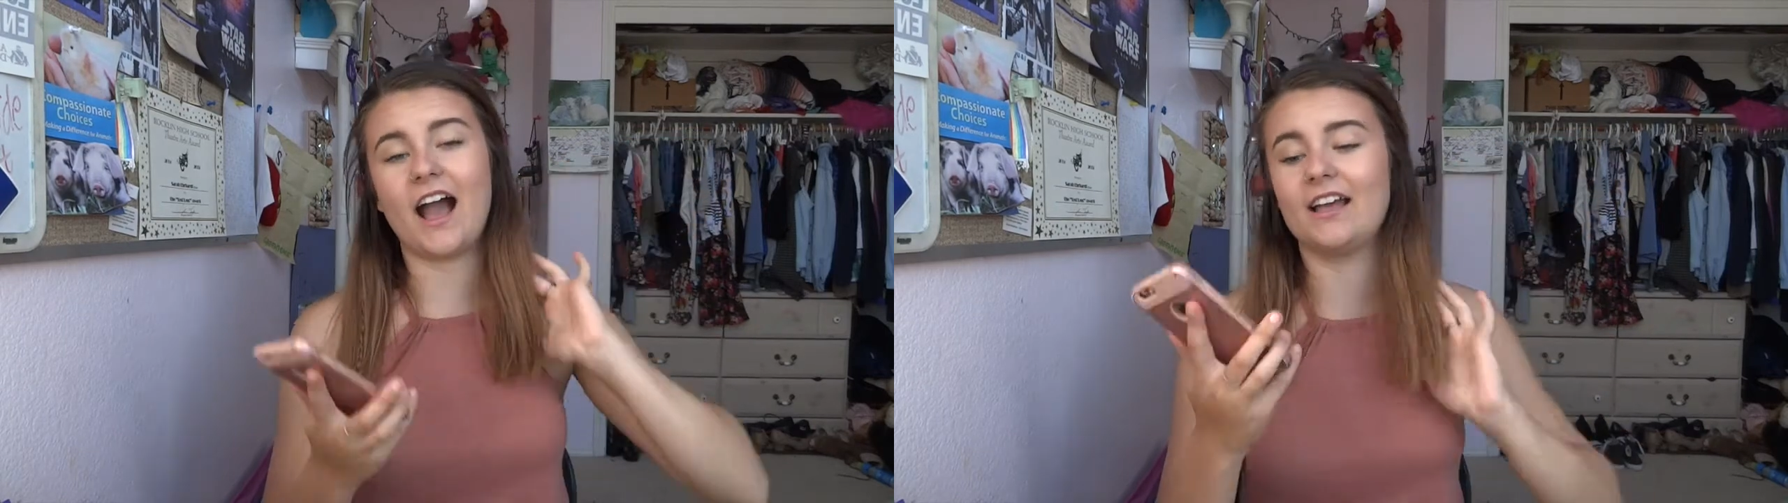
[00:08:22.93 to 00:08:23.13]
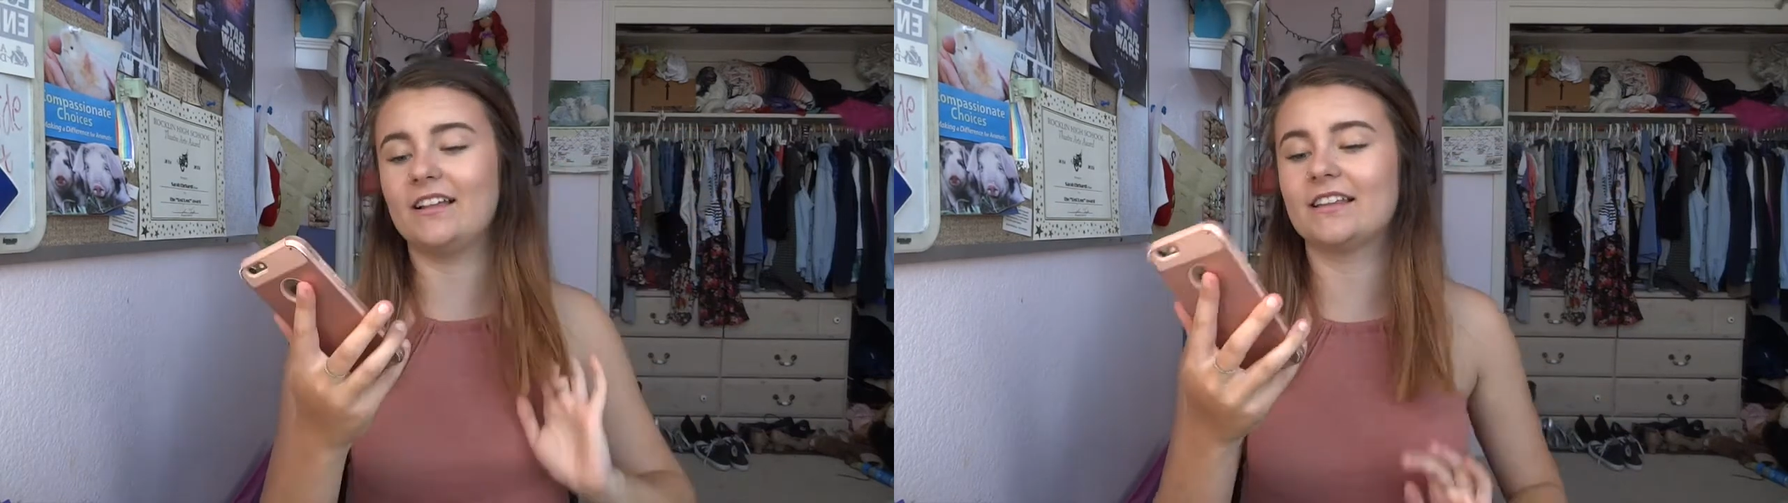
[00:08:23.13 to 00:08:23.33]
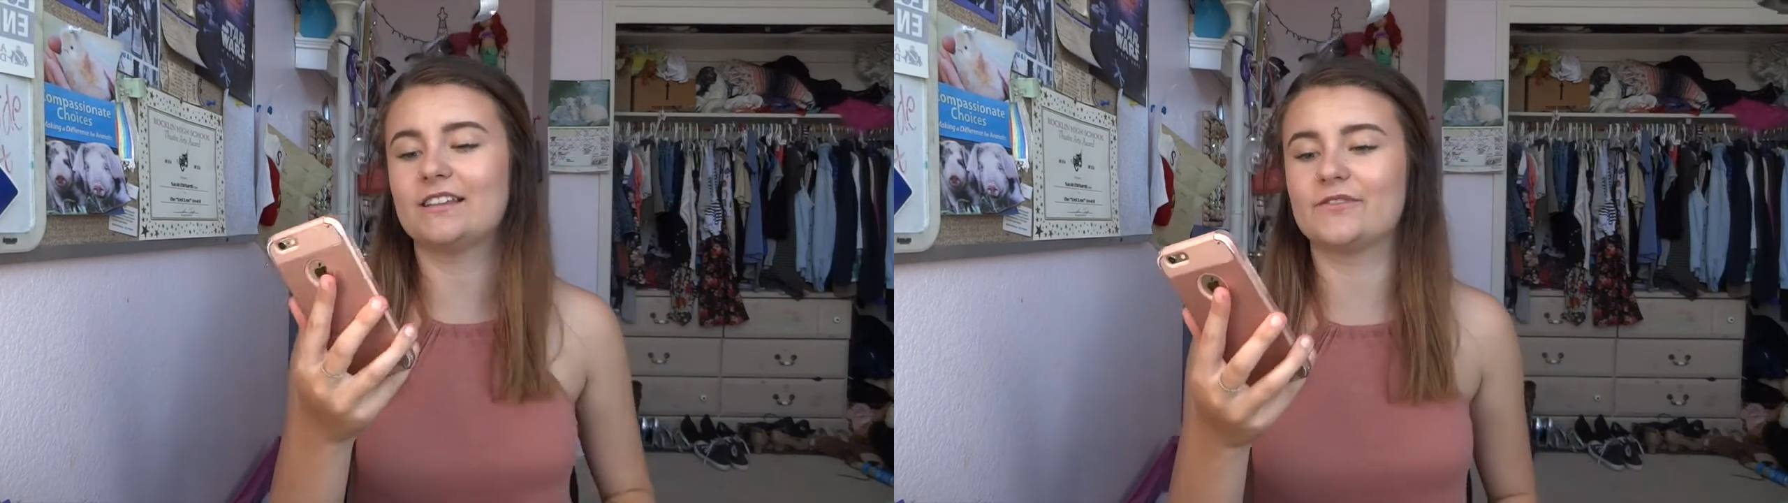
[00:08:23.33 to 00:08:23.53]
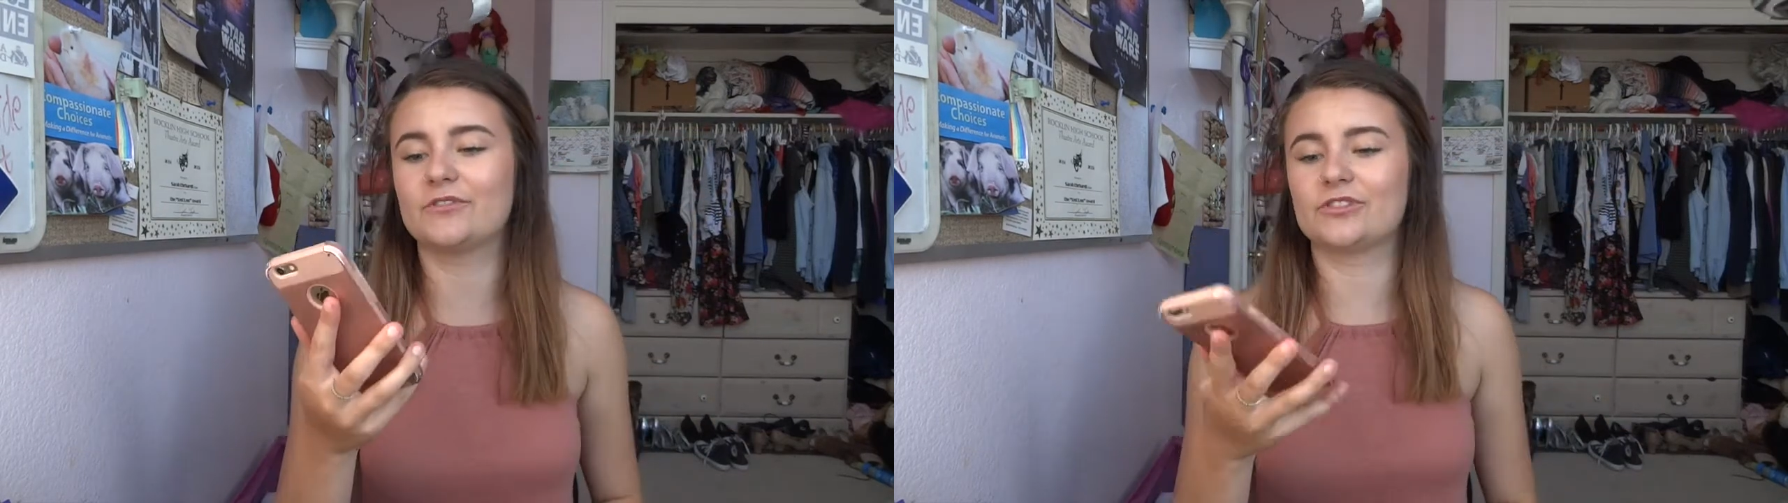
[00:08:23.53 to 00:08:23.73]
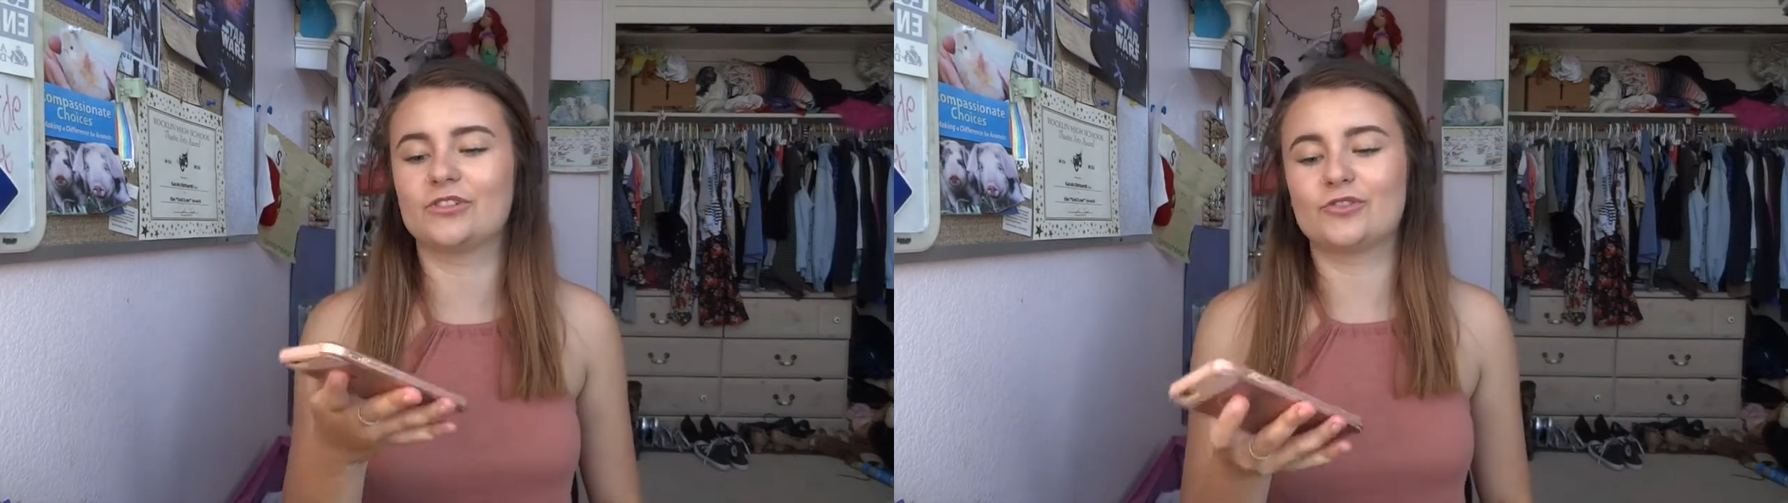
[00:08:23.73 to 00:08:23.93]
I like this
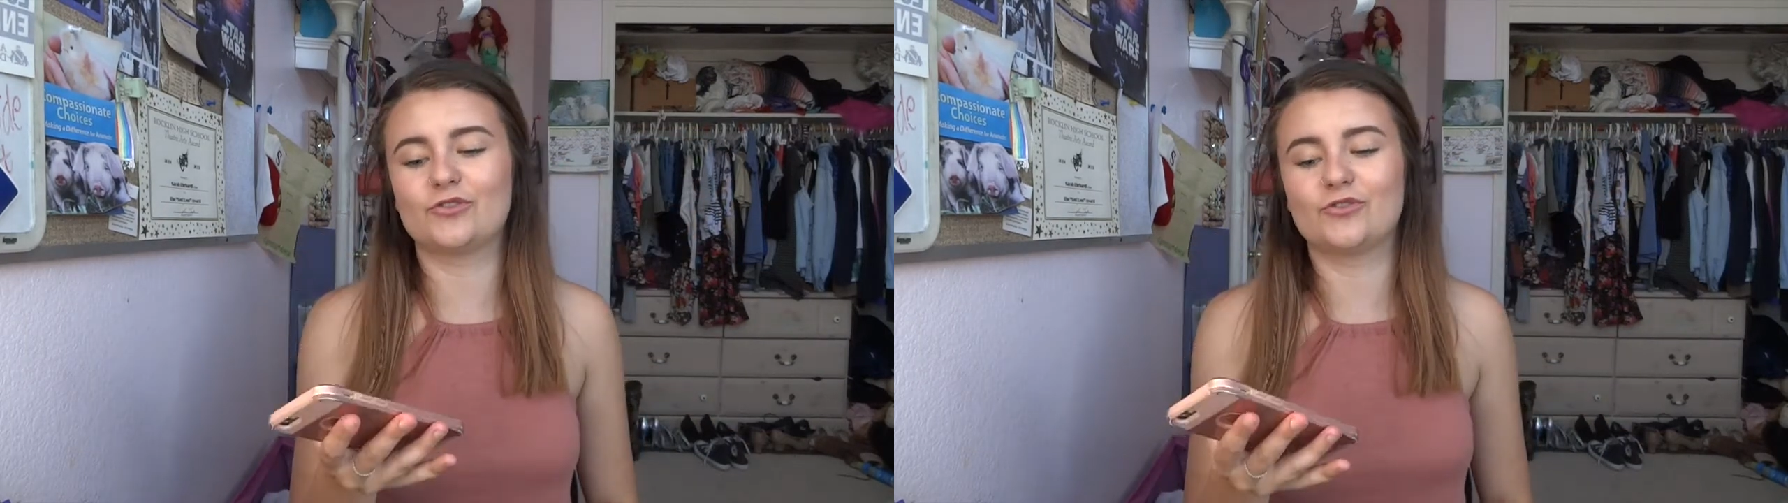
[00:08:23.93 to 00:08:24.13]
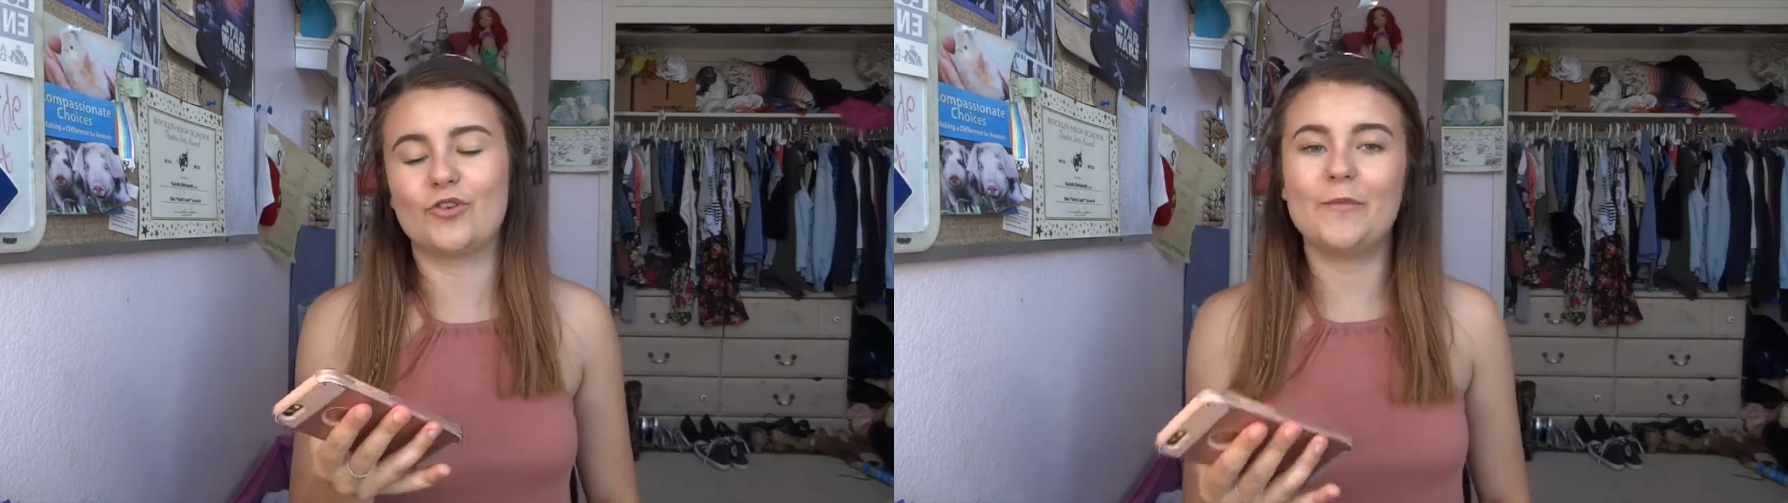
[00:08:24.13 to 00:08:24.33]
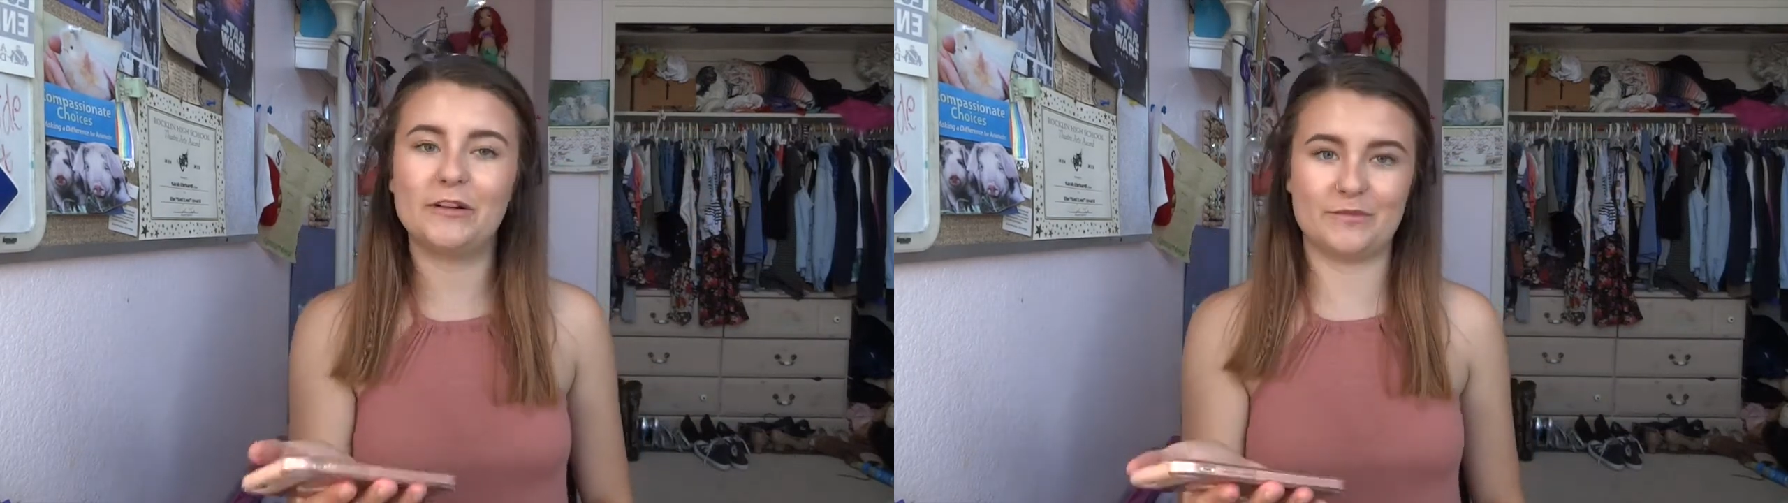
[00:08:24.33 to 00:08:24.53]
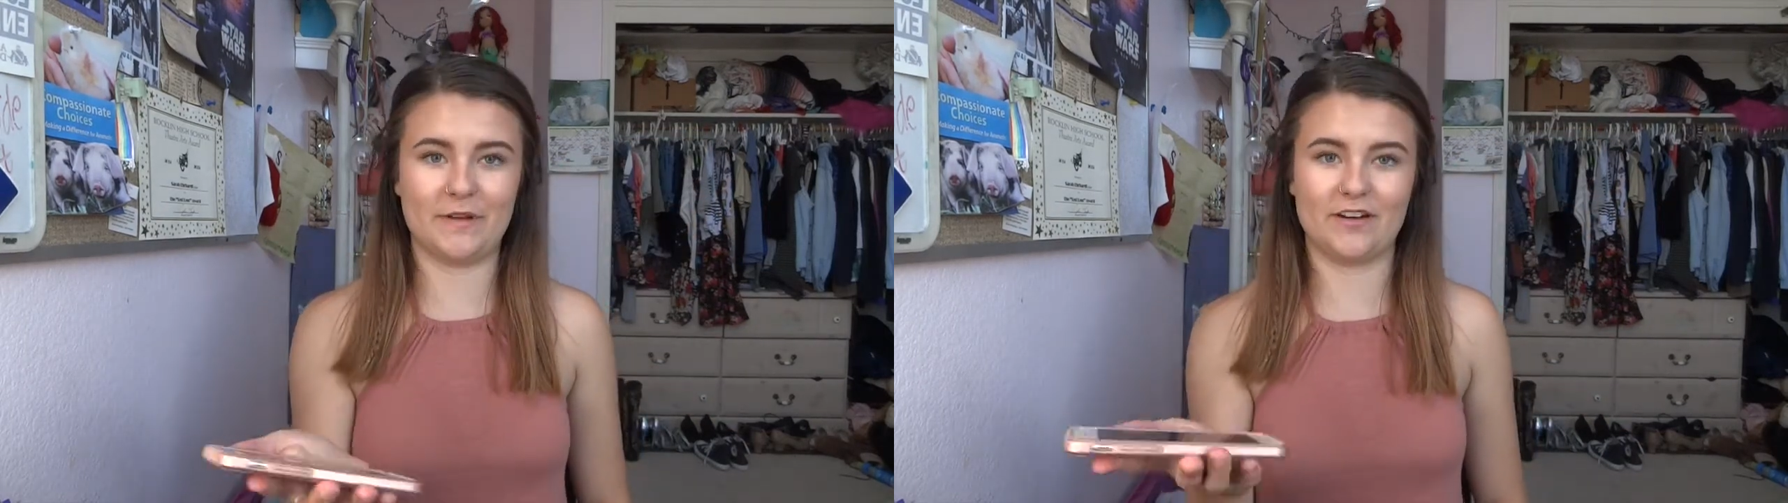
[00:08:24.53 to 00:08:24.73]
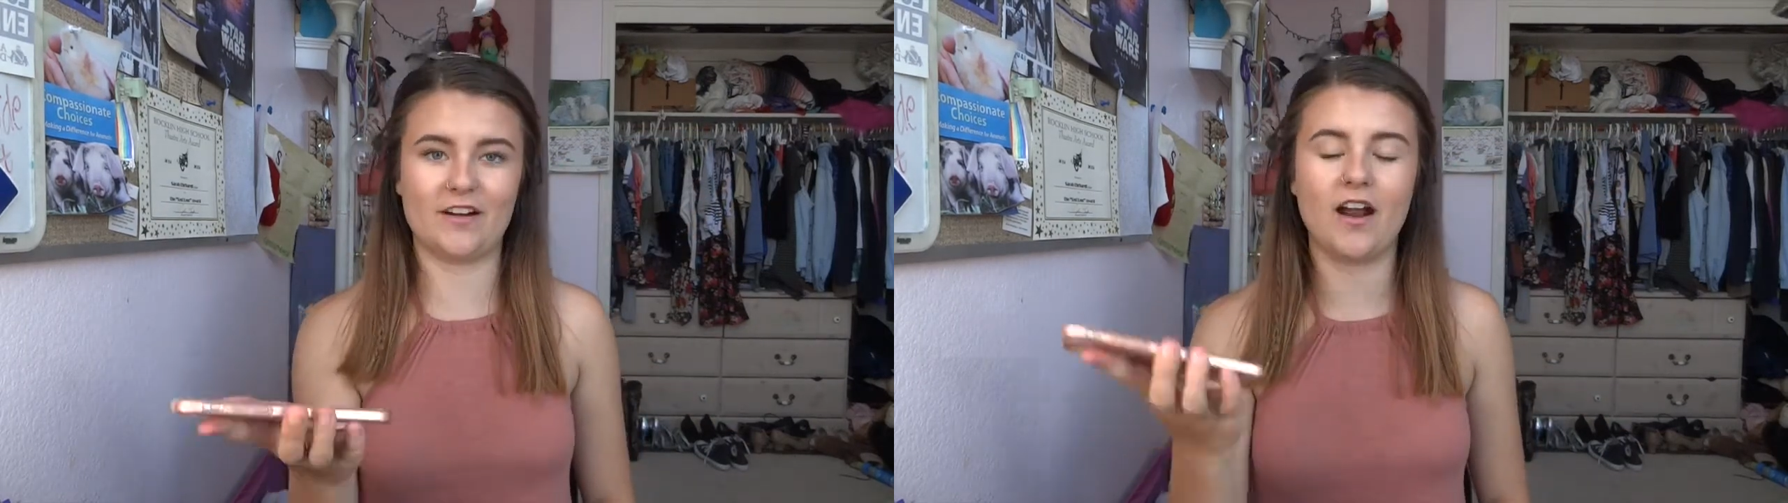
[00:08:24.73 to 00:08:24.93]
version so much
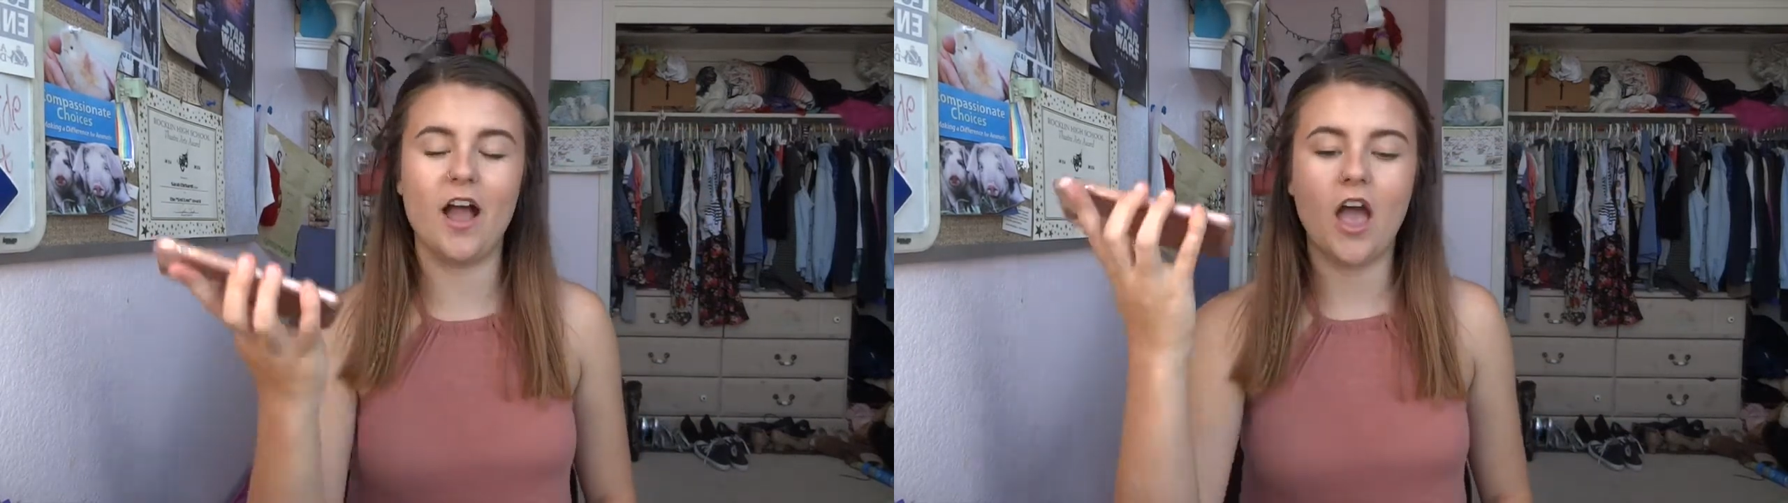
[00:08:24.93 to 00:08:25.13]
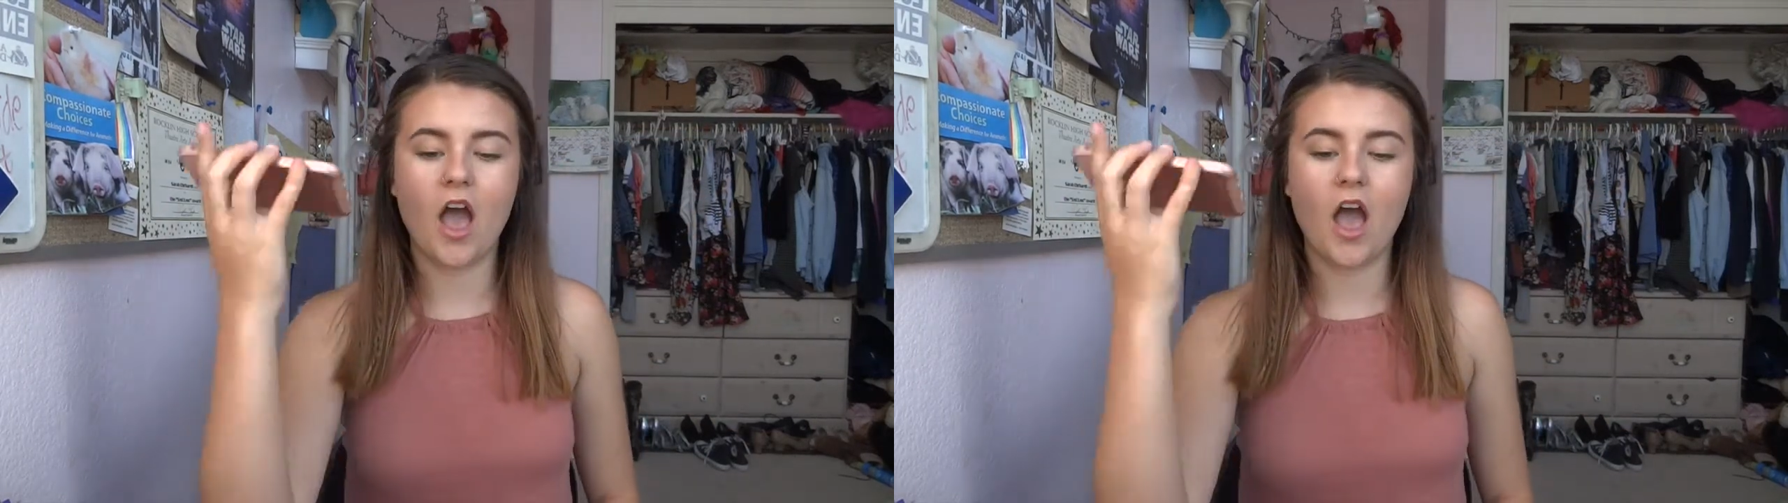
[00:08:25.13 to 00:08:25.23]
better.